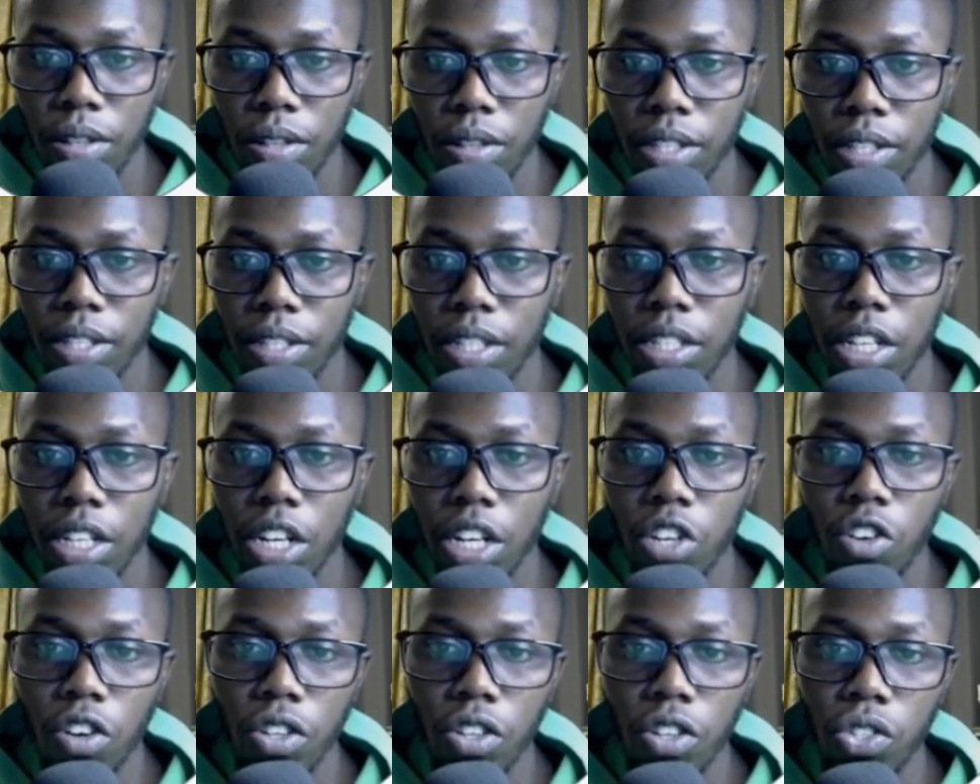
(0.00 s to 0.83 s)
Essentially
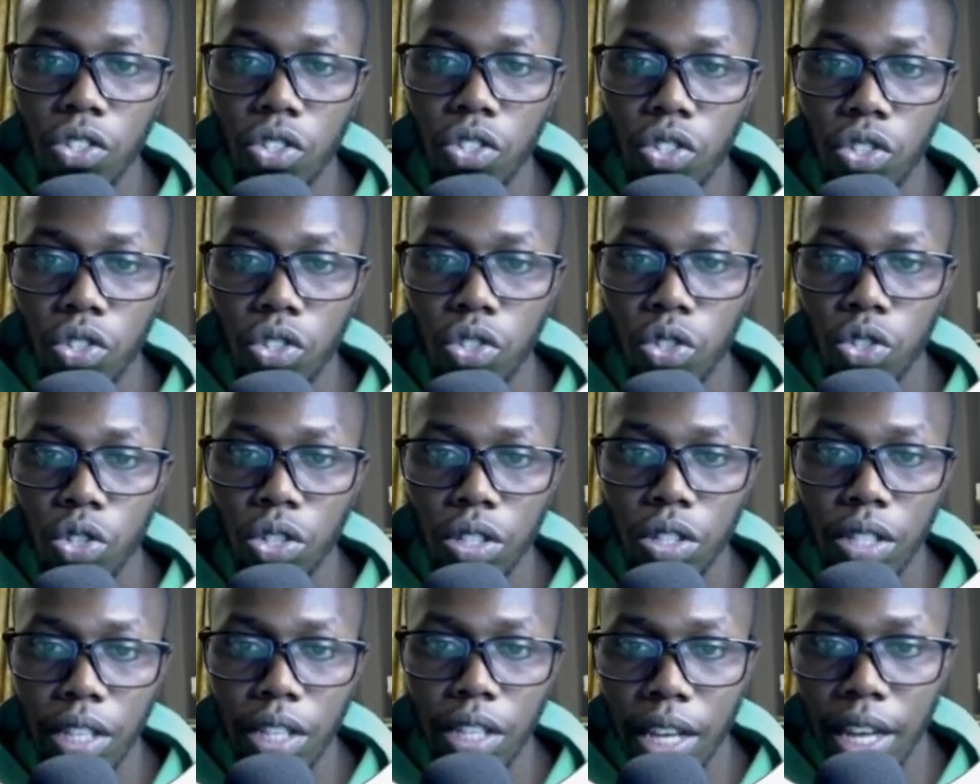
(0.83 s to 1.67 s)
you're
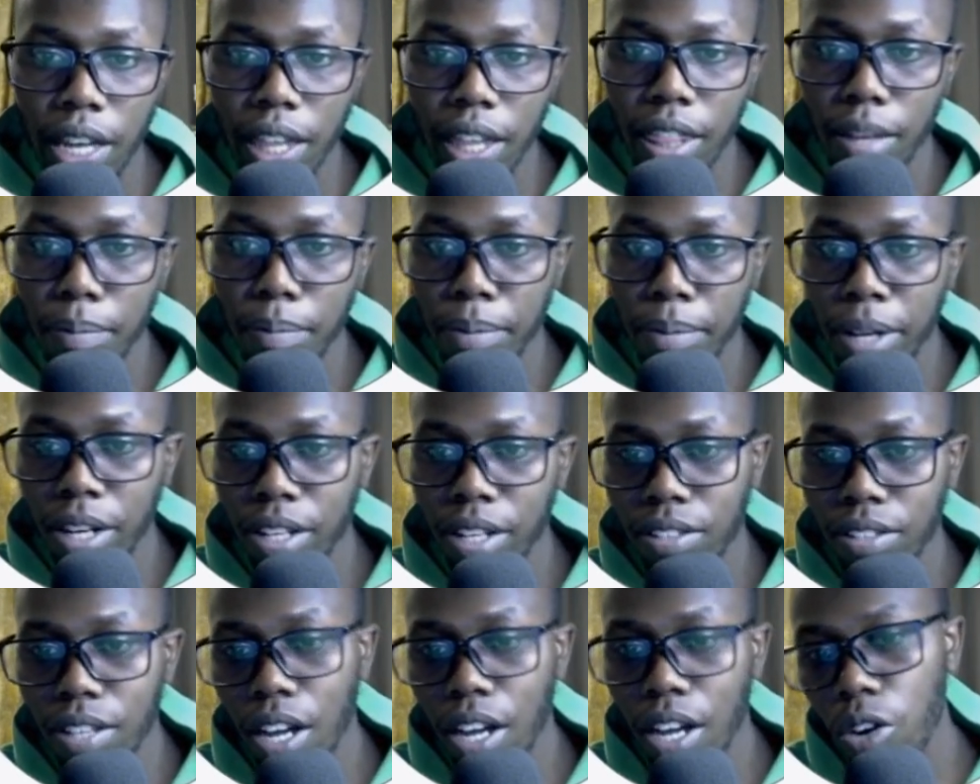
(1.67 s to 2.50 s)
choosing here the
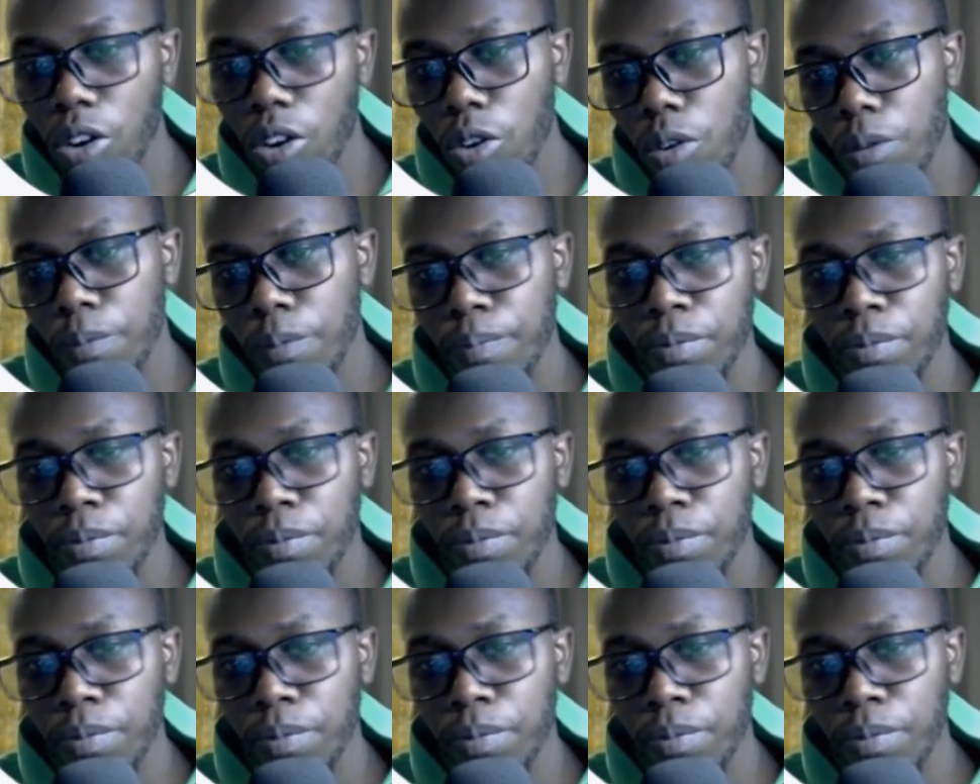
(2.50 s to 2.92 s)
billing cycle.